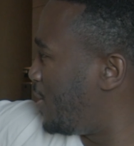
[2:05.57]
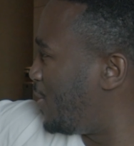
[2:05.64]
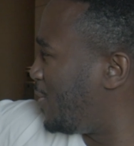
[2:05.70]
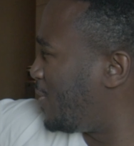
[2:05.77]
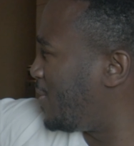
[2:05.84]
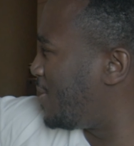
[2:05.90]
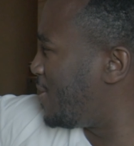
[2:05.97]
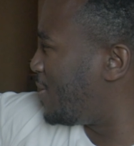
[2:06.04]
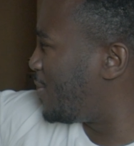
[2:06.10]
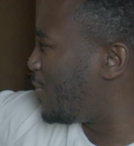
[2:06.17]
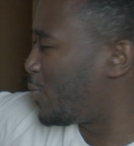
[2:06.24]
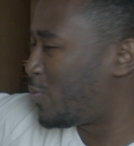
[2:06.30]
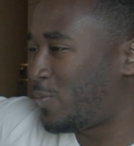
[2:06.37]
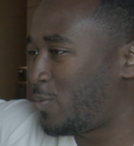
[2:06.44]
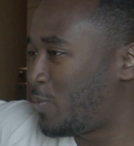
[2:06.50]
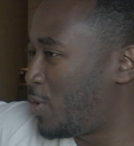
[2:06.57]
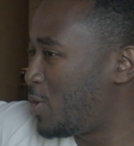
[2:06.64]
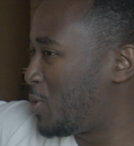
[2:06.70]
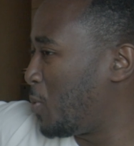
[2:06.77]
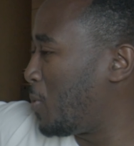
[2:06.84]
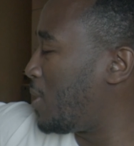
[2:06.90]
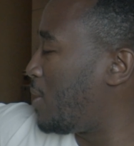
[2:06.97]
What are
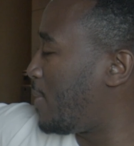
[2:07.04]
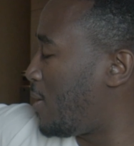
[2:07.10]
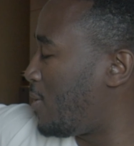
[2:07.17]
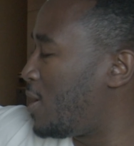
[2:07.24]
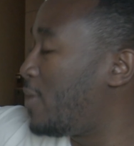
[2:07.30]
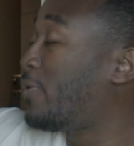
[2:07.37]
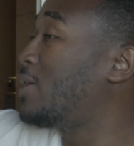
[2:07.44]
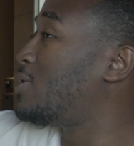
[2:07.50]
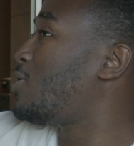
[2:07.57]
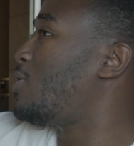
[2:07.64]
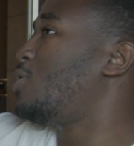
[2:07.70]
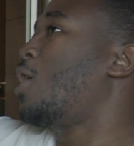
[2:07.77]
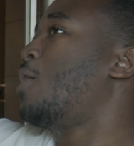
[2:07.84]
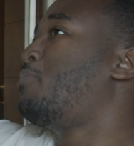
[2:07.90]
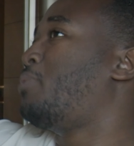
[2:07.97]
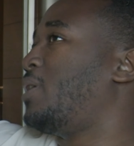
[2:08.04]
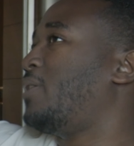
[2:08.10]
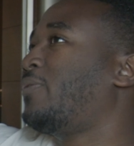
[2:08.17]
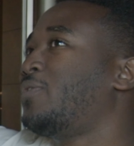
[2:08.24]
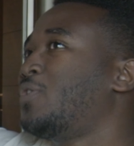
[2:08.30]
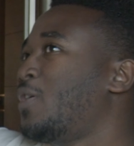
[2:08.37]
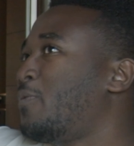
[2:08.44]
you talking about? In fact, sorry, not
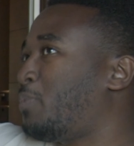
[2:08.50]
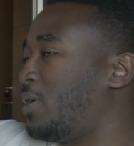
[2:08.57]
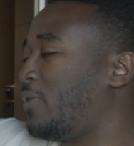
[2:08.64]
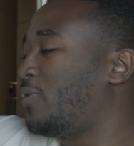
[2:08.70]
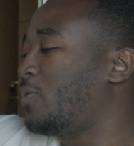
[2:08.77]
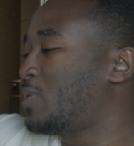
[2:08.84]
a brief.